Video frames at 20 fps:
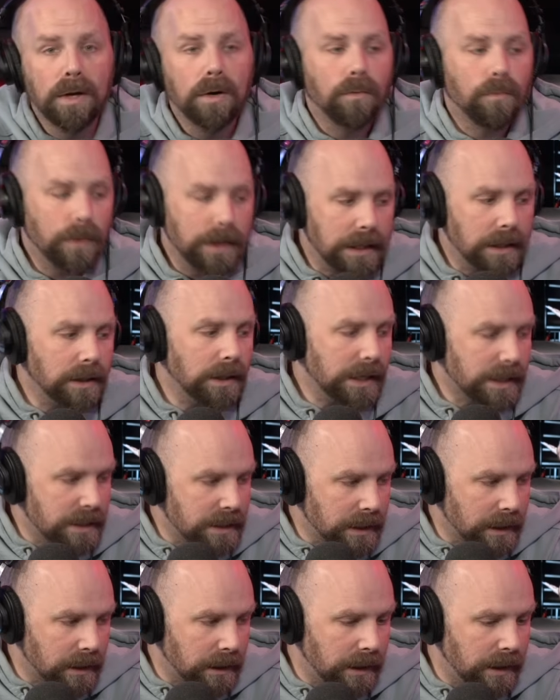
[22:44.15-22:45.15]

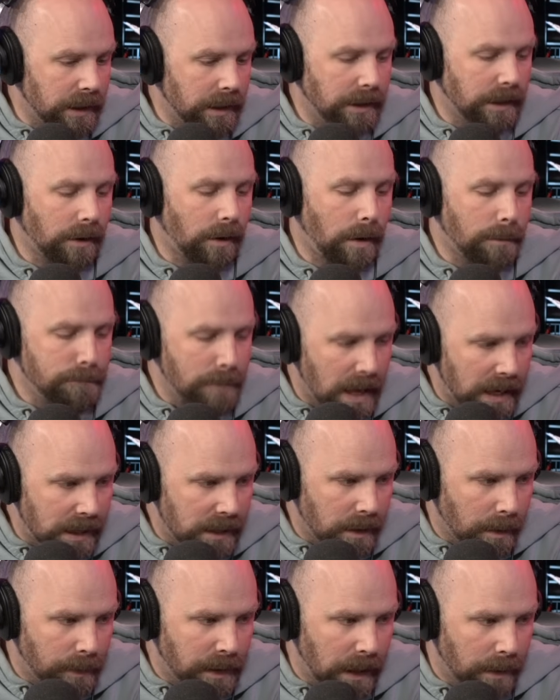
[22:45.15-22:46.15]
Realistically, there are many
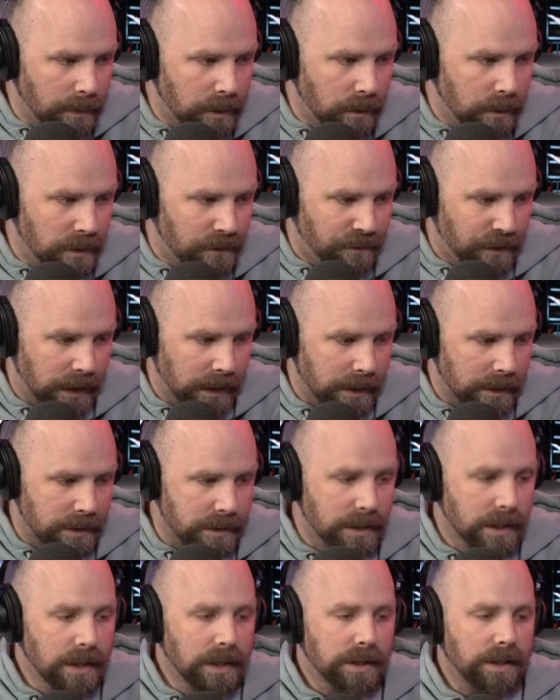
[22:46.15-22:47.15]
WWE fans
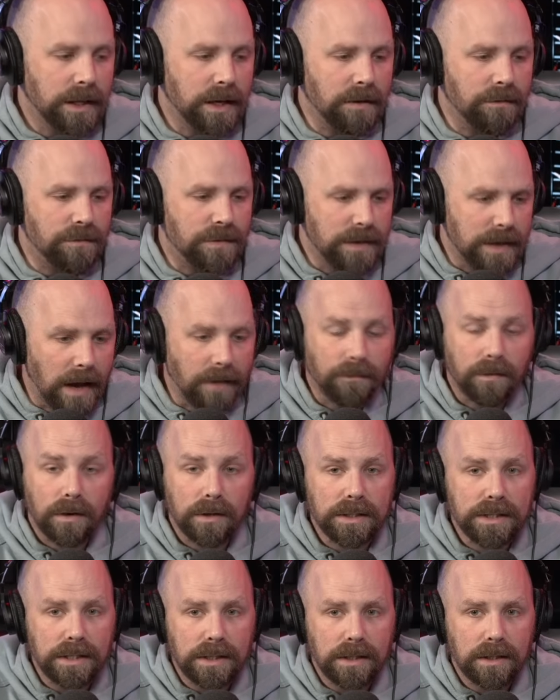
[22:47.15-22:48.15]
that have never
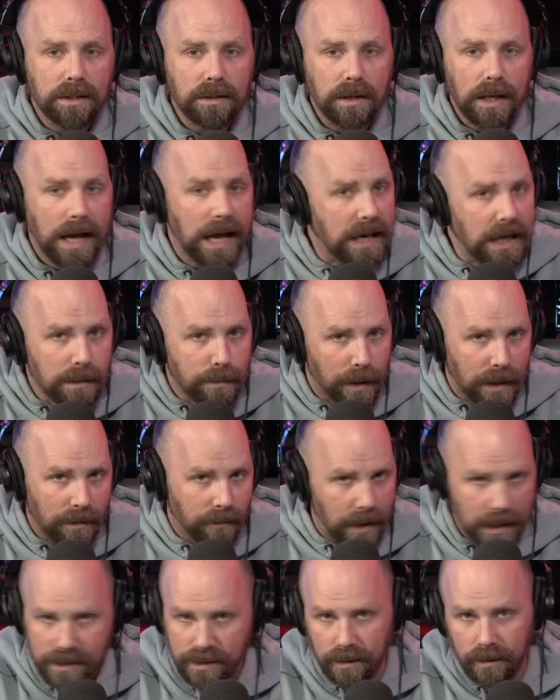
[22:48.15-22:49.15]
seen anybody
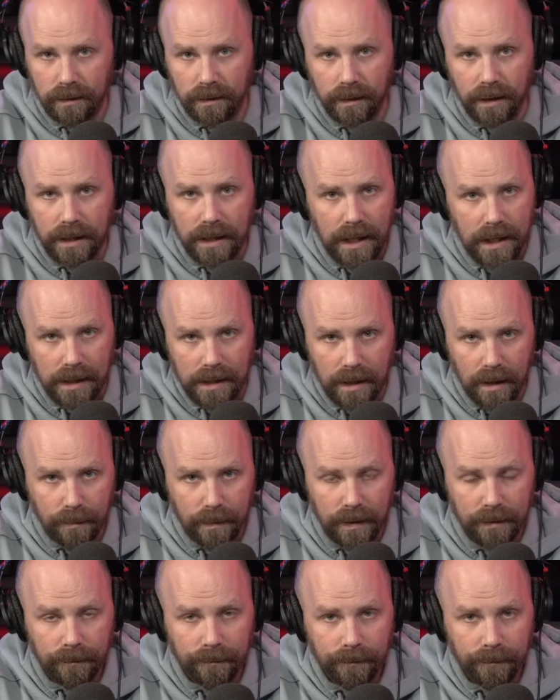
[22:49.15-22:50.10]
wrestle in AEW.